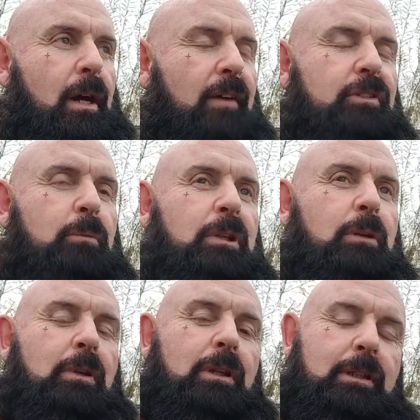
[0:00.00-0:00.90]
After
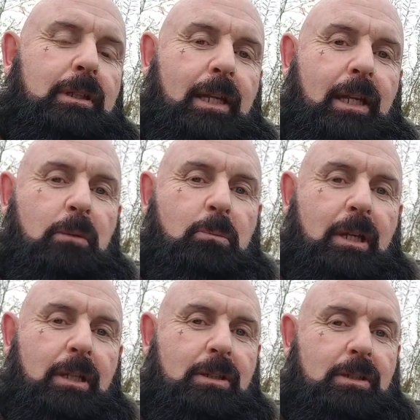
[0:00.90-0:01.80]
being with DNA
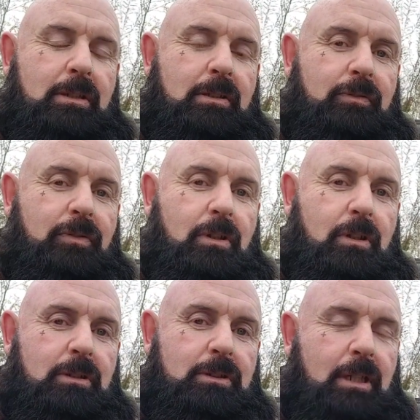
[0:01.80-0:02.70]
Baits
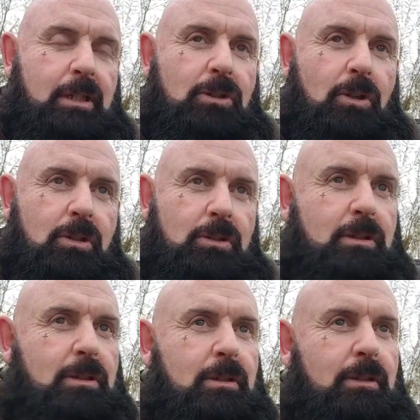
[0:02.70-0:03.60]
for 6 years,